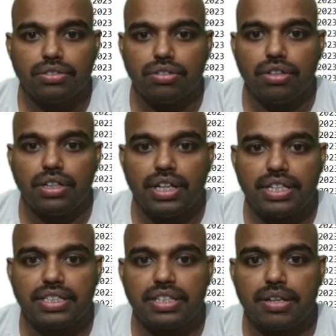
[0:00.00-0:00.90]
rest
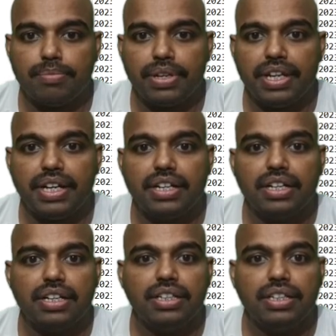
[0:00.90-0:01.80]
template,
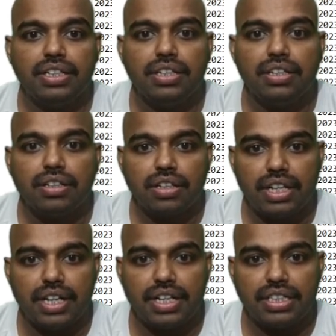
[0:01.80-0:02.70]

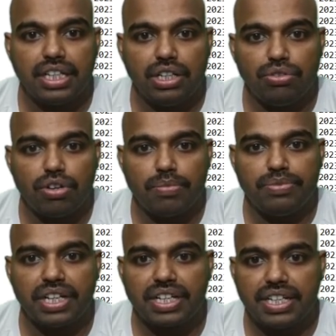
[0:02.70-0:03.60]
creating the new
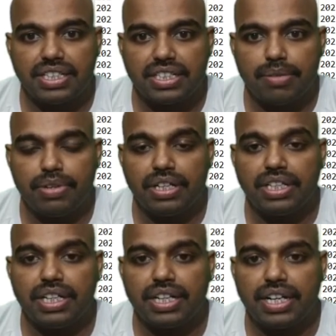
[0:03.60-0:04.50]
object rest template,
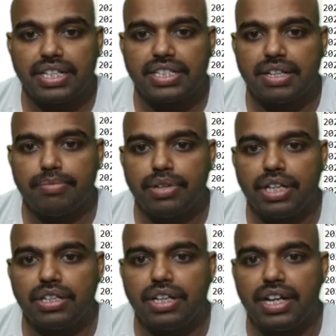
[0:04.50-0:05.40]
then rest template
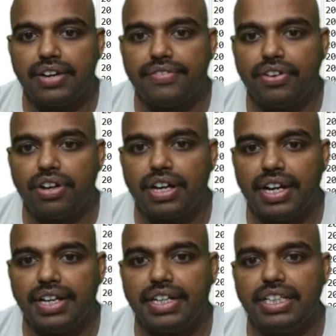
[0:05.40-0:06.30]
get for
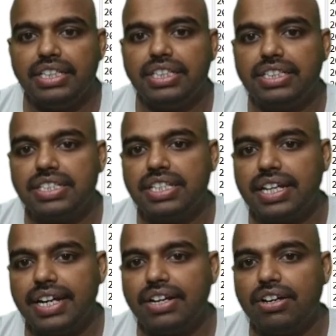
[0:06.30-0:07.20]
entity. This is the
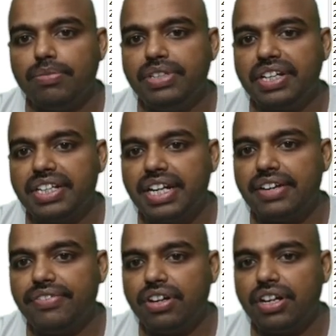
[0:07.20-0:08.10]
get object. Get
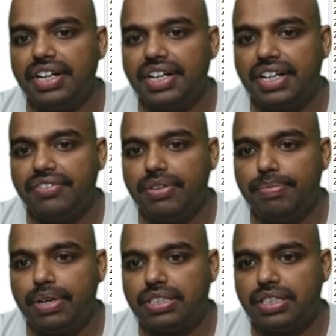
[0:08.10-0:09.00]
for entity, we
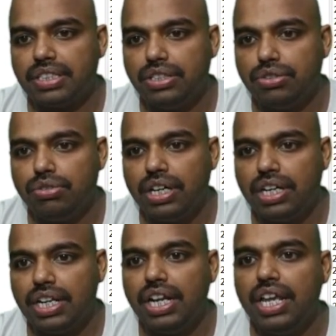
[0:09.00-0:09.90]
passing the
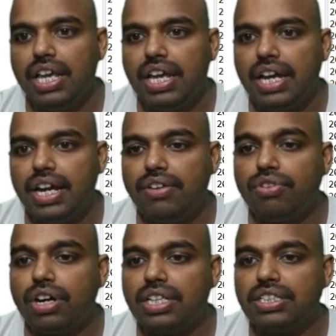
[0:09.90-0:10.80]
URL, and
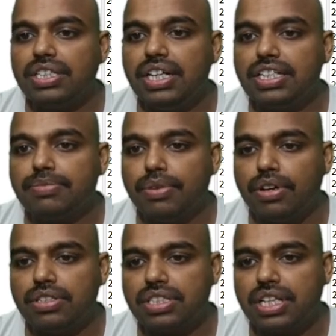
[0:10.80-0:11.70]
what is the
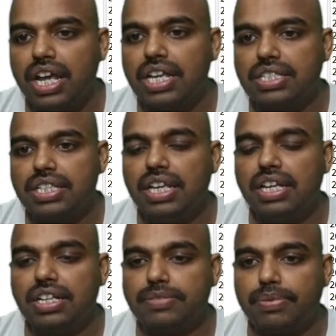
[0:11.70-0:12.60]
response class?
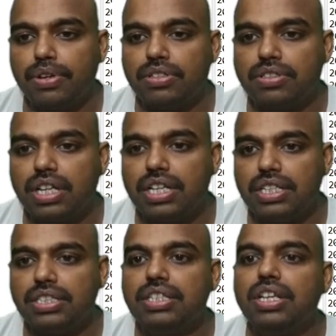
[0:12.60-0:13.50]
Response class
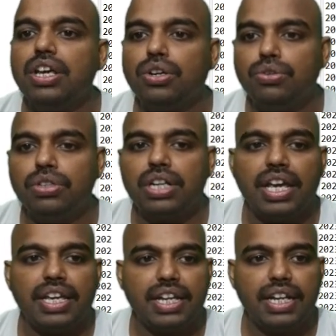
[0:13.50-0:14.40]
is root I
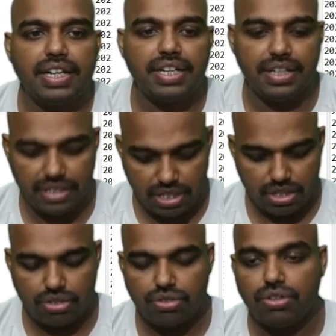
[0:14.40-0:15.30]
created.
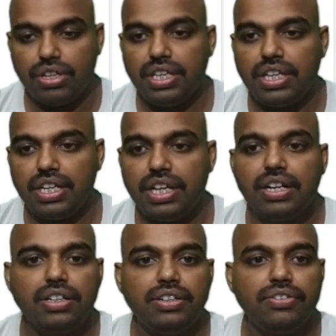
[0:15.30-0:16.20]
So here
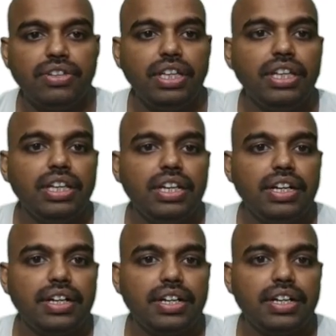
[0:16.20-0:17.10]
we
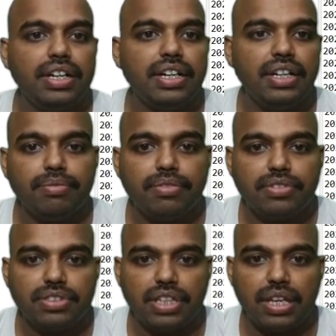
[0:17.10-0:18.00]
returning
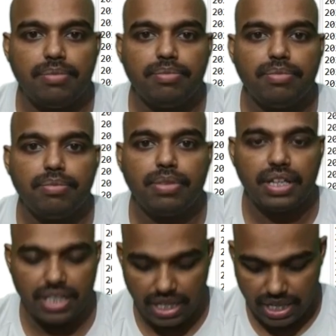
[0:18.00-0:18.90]
same by
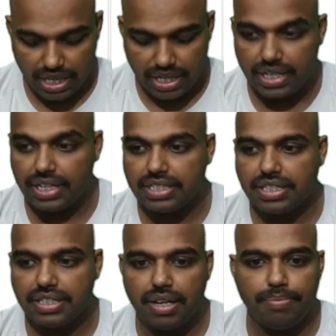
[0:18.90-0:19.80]
the rest
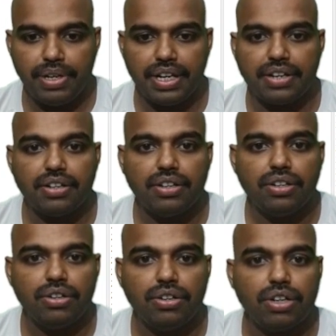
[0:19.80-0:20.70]
template.
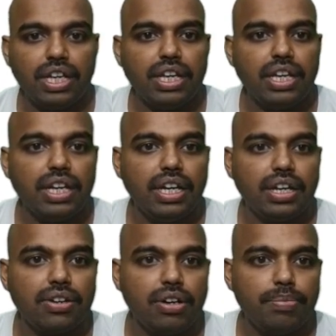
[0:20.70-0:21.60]
Okay, I
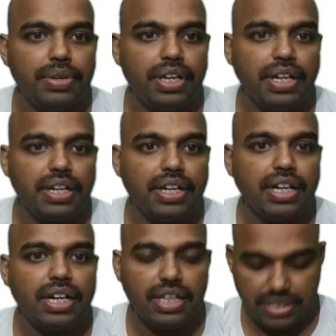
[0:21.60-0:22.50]
copy it,
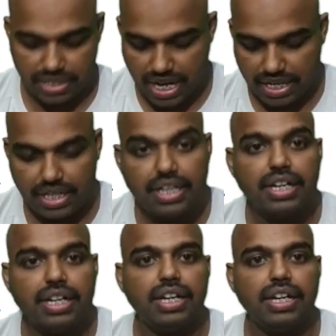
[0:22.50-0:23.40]
I send it,
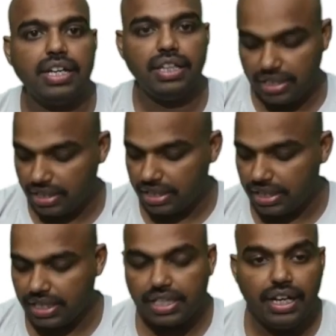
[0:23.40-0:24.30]
I hit
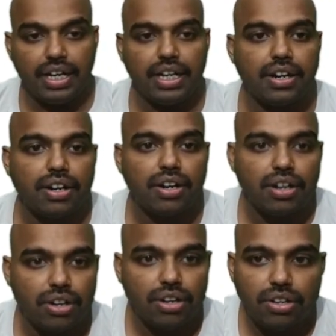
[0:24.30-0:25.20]
enter.
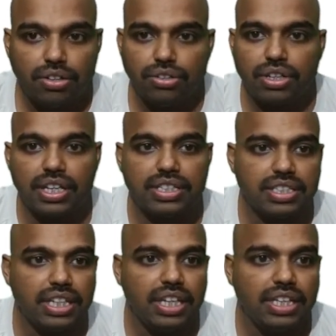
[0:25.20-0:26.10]
You can
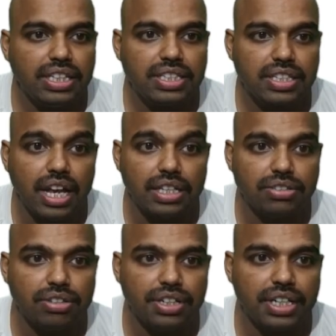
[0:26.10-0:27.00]
see this is also
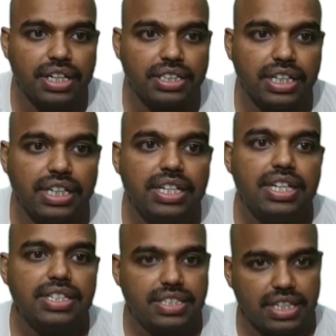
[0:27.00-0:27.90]
returning the
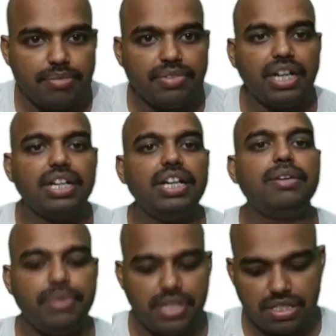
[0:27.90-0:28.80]
same data. It
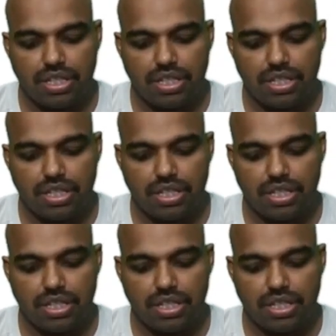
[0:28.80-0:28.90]
means